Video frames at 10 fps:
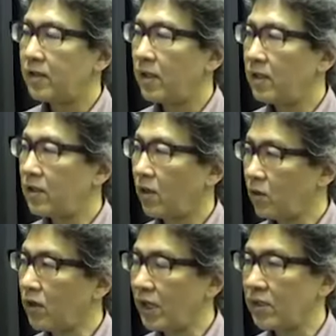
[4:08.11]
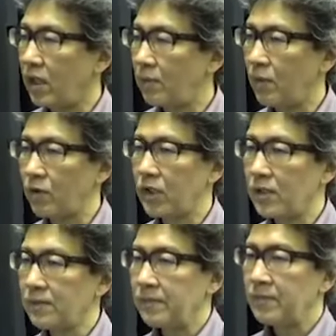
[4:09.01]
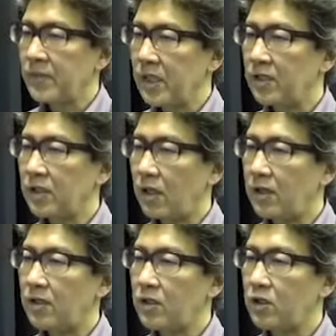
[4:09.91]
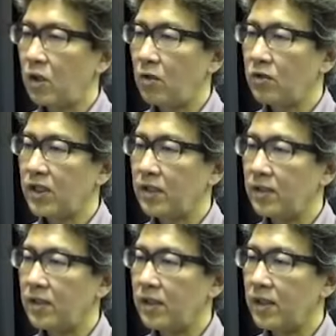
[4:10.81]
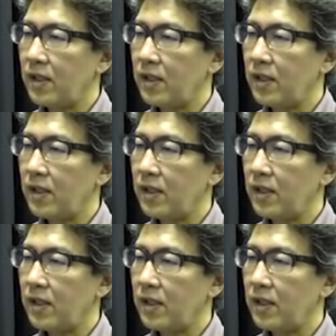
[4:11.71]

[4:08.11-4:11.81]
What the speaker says: These are good examples. Studies show that